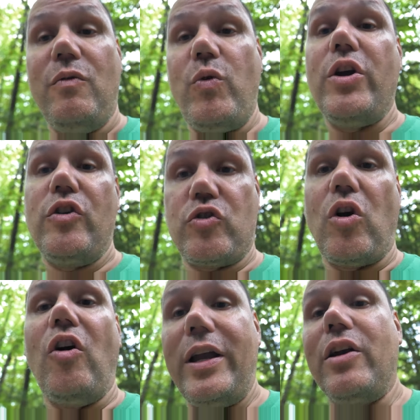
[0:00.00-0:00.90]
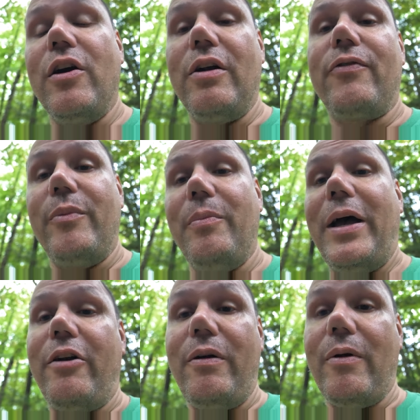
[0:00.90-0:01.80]
we are drawing current from the
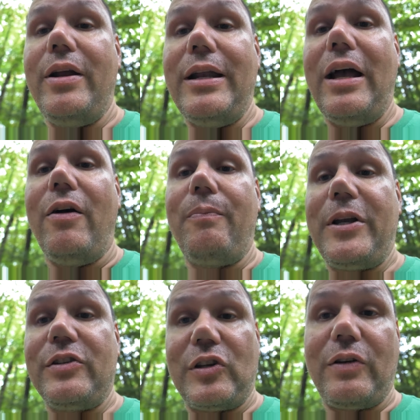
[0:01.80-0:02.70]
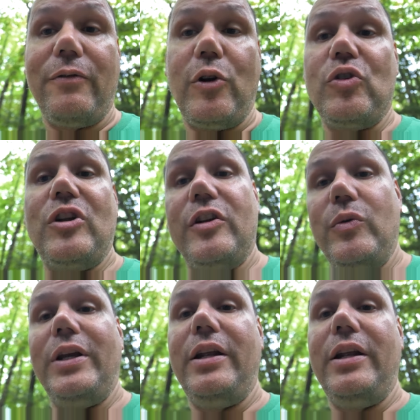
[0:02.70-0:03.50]
battery right now because the converter's not doing